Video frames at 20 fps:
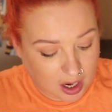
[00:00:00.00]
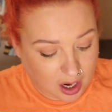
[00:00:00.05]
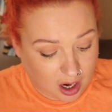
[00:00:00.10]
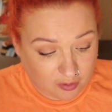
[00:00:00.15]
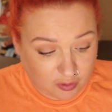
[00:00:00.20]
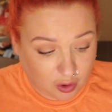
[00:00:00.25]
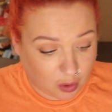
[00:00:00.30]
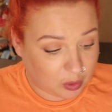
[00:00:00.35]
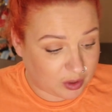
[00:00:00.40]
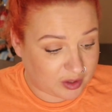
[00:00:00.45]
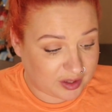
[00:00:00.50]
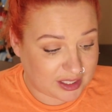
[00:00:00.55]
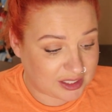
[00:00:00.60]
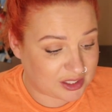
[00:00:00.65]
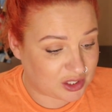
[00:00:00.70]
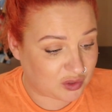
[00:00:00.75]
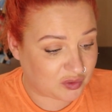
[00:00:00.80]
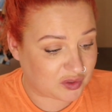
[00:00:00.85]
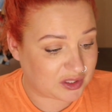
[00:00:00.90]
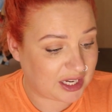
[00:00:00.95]
I've got one of
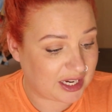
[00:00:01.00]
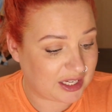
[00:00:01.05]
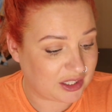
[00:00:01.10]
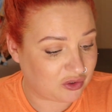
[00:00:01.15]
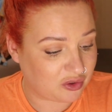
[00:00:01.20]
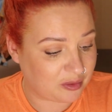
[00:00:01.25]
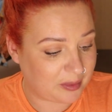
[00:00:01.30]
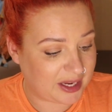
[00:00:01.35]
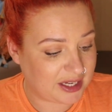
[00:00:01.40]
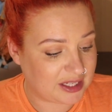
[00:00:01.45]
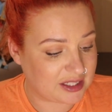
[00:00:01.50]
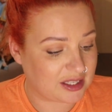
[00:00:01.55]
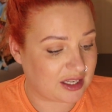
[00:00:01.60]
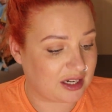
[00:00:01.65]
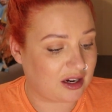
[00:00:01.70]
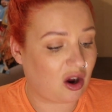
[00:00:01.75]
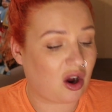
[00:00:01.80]
these the other day, they're amazing.